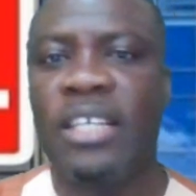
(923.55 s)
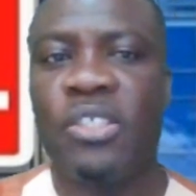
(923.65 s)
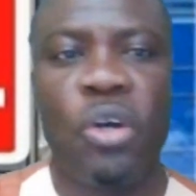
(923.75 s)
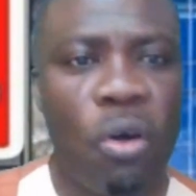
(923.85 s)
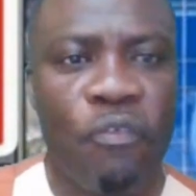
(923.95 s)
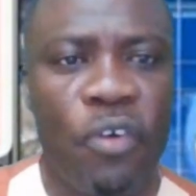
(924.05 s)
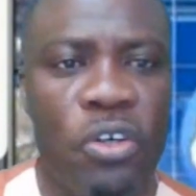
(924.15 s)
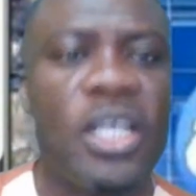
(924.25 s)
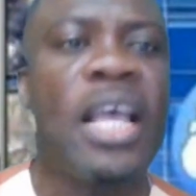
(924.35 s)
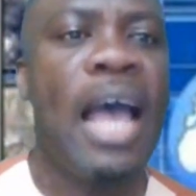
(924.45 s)
So look,
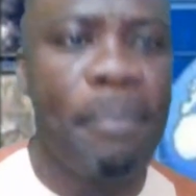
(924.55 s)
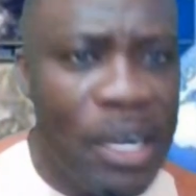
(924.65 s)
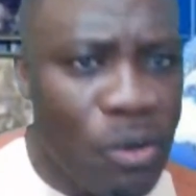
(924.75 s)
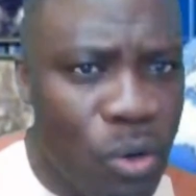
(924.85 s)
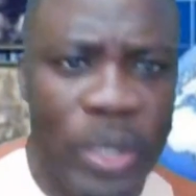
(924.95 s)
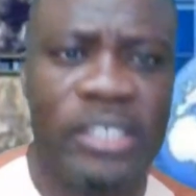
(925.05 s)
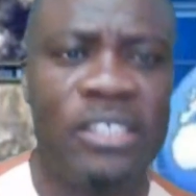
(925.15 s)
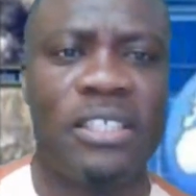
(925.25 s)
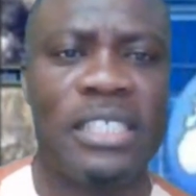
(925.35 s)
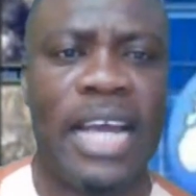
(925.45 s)
folks, I'm not going to
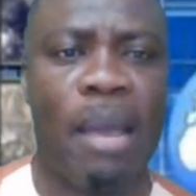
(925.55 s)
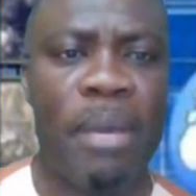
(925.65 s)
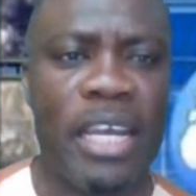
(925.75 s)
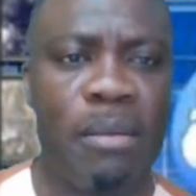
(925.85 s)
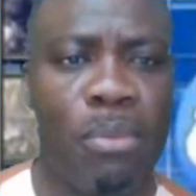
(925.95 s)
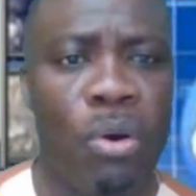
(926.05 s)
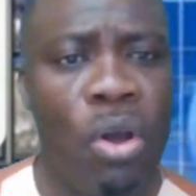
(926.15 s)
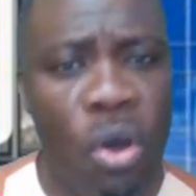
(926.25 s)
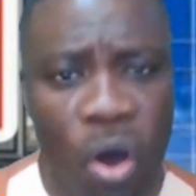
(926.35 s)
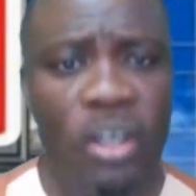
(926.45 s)
waste your time
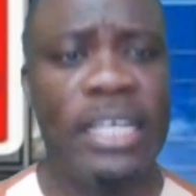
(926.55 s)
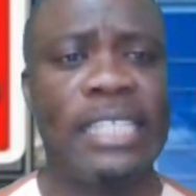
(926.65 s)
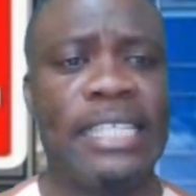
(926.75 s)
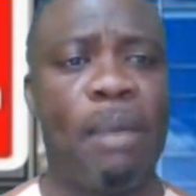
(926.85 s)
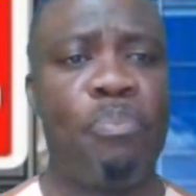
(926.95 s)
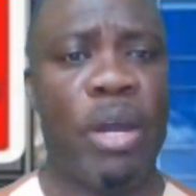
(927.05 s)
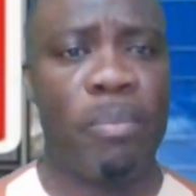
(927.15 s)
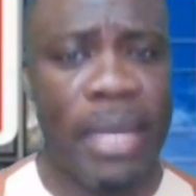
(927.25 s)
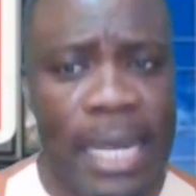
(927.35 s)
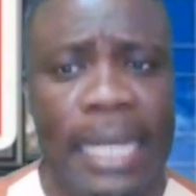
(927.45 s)
anymore on this
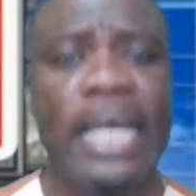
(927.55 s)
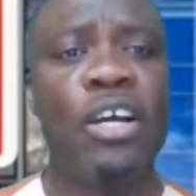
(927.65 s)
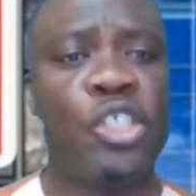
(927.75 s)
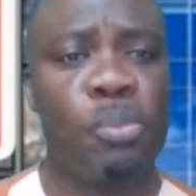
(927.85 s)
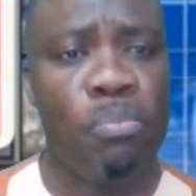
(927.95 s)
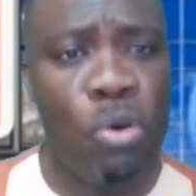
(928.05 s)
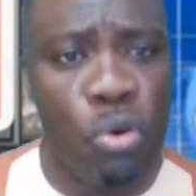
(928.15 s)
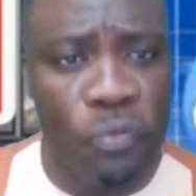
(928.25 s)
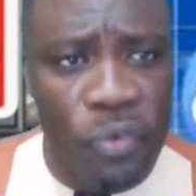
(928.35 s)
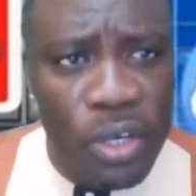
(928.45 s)
appointment. Let us move